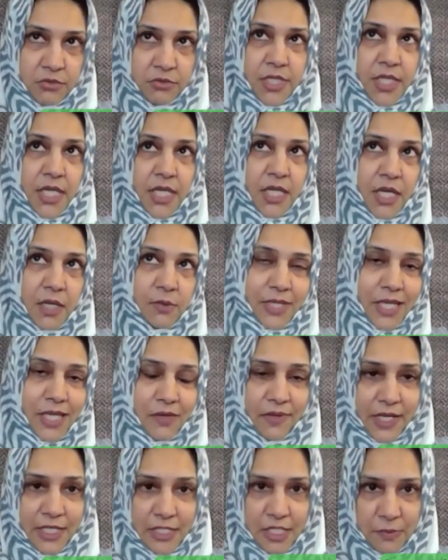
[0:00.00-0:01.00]
today we
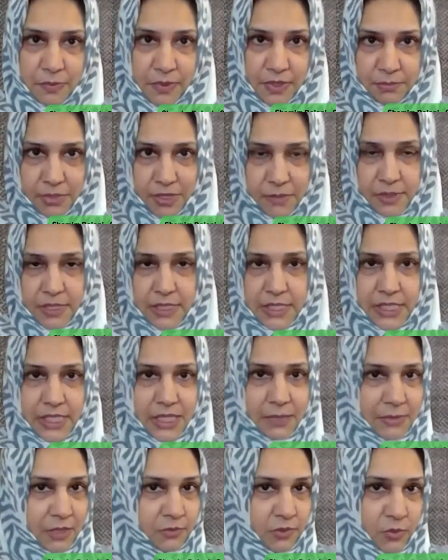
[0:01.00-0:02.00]
have an 80 people
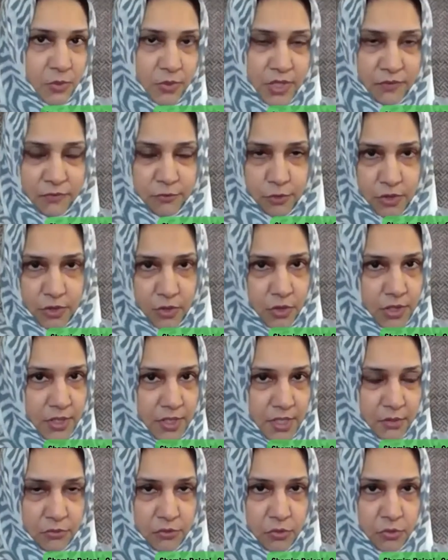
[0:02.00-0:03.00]
team and we work for all
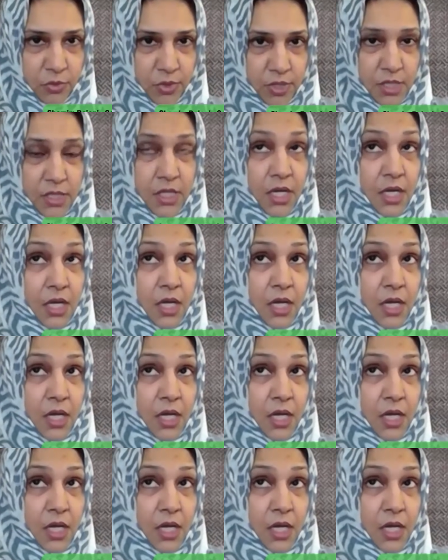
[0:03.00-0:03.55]
around the world.